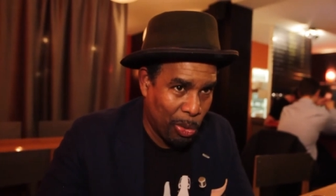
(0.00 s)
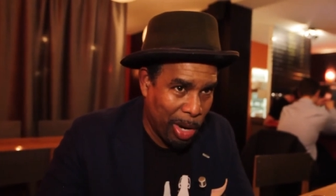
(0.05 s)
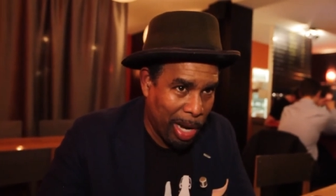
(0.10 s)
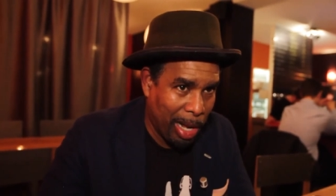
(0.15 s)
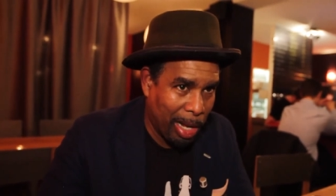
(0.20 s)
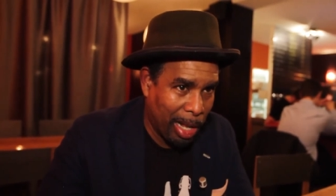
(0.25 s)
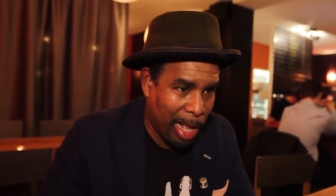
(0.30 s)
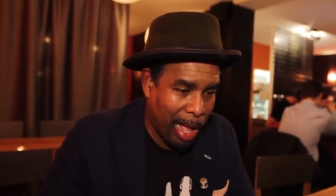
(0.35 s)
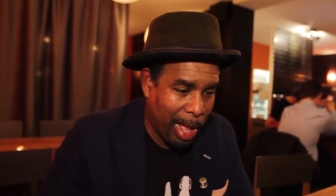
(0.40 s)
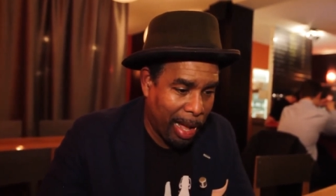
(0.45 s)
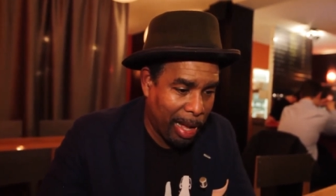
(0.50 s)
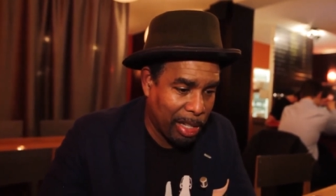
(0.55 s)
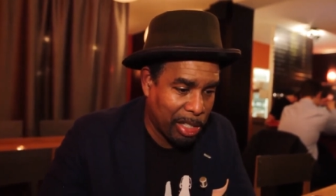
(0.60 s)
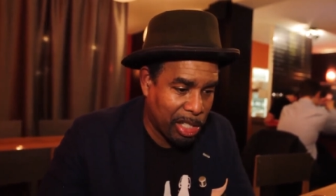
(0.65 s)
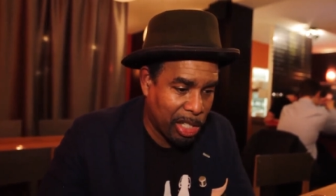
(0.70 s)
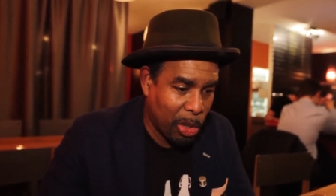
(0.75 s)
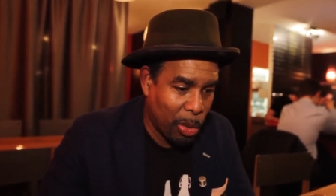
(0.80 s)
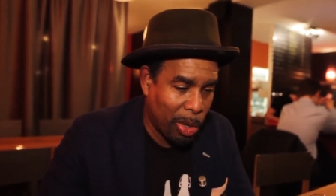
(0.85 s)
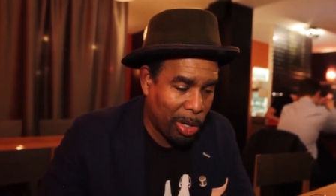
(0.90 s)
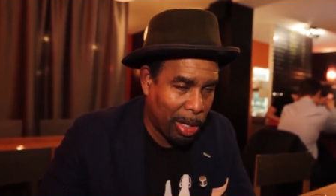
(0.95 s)

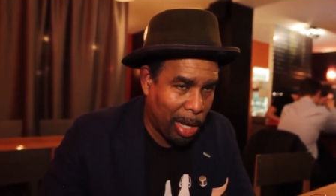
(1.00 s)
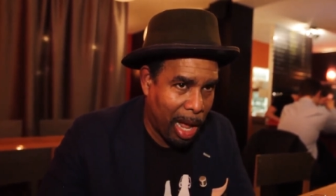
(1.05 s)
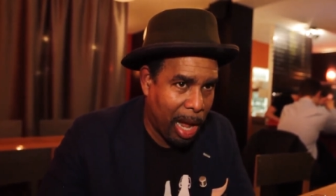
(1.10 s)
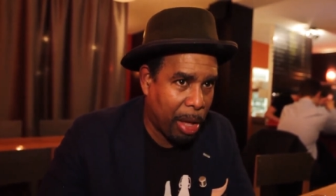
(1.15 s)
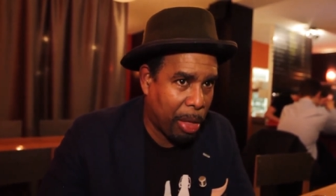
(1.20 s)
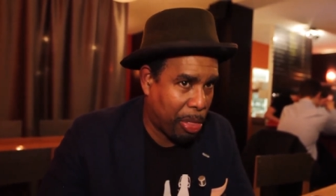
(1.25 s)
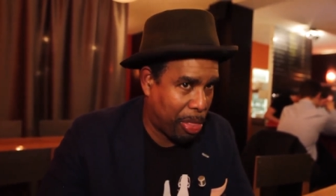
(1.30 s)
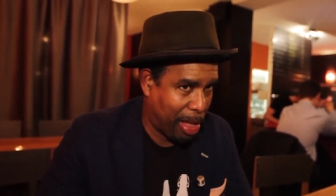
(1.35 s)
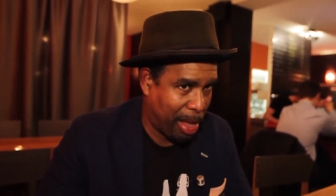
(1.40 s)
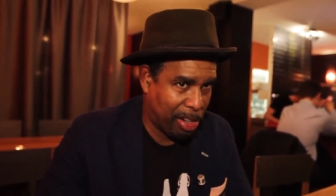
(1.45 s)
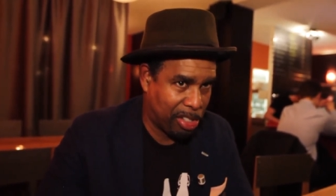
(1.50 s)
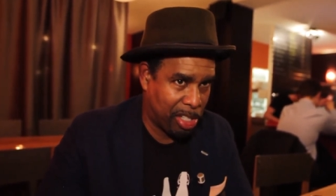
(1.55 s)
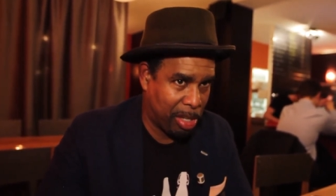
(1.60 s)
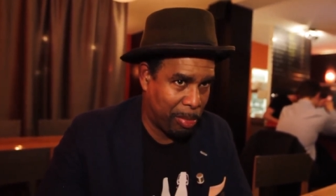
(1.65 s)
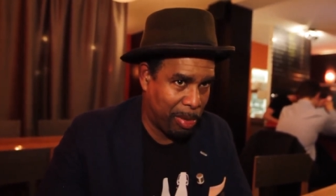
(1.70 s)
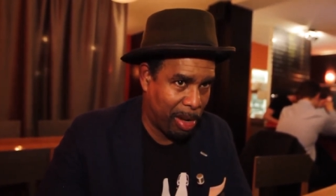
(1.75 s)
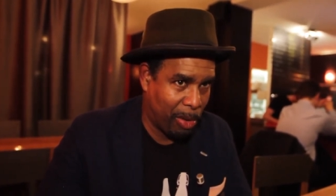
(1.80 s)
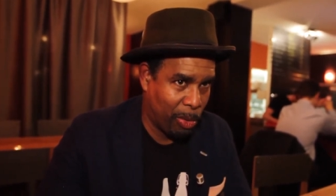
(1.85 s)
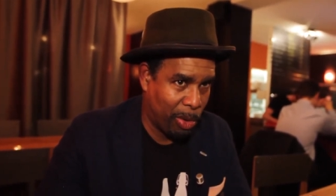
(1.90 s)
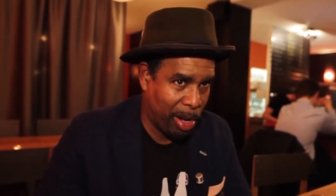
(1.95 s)
realize you would like things to
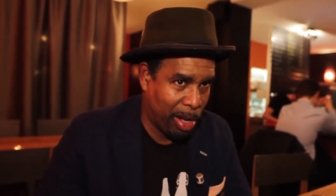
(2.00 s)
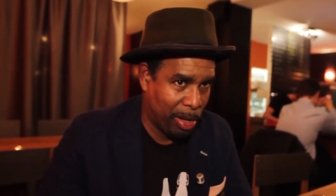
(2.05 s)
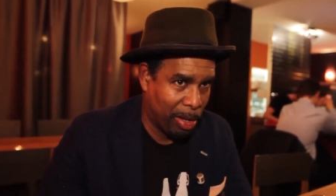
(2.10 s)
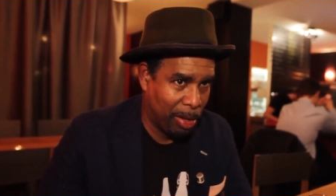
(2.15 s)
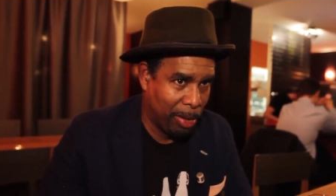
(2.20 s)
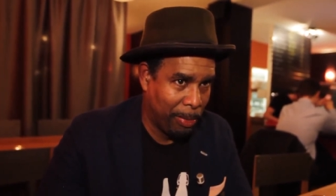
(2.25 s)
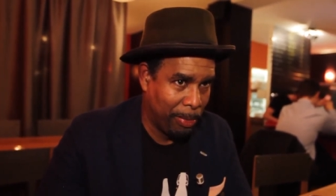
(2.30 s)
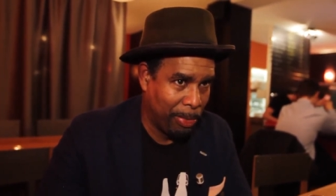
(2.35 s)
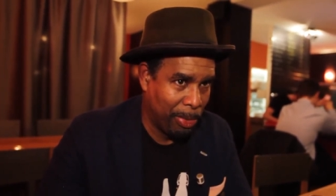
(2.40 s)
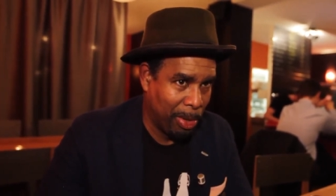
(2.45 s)
be real,